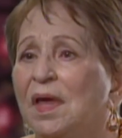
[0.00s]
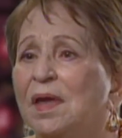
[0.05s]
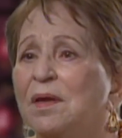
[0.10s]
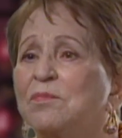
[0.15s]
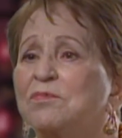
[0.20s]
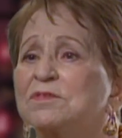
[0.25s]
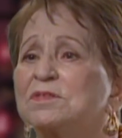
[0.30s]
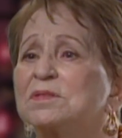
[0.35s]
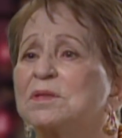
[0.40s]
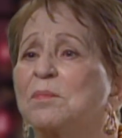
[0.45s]
he
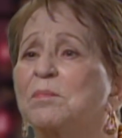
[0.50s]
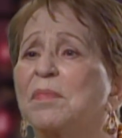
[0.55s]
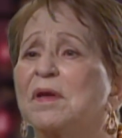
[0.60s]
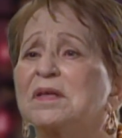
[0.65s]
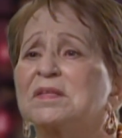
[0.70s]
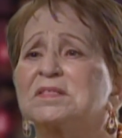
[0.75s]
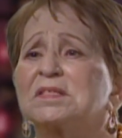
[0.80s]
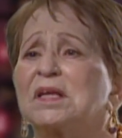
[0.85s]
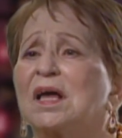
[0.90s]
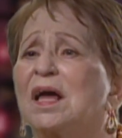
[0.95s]
was the
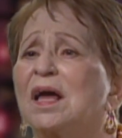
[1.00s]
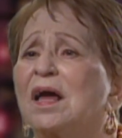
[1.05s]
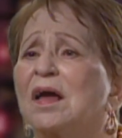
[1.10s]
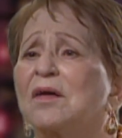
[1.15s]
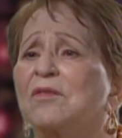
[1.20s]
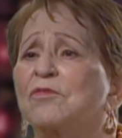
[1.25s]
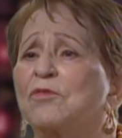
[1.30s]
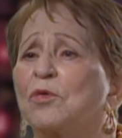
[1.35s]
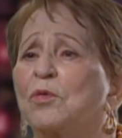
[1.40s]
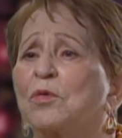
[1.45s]
best guy
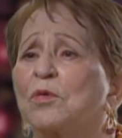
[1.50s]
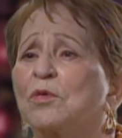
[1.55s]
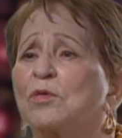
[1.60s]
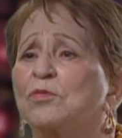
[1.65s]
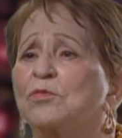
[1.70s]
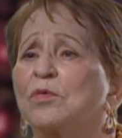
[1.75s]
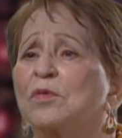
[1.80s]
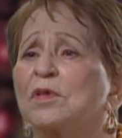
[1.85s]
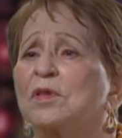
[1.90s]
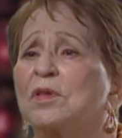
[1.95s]
I ever
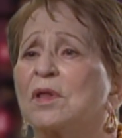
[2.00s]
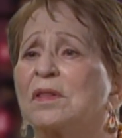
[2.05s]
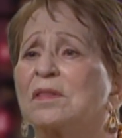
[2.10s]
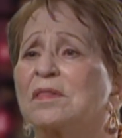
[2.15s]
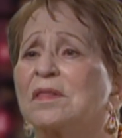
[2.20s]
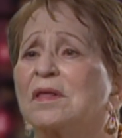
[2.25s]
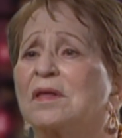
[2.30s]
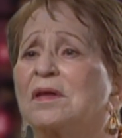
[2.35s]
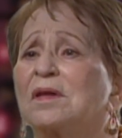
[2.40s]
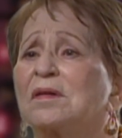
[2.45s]
worked with. I
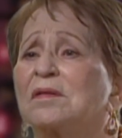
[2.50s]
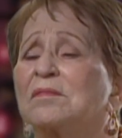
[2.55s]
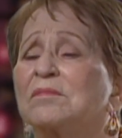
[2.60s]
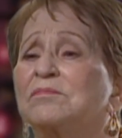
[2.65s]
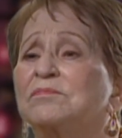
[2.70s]
think.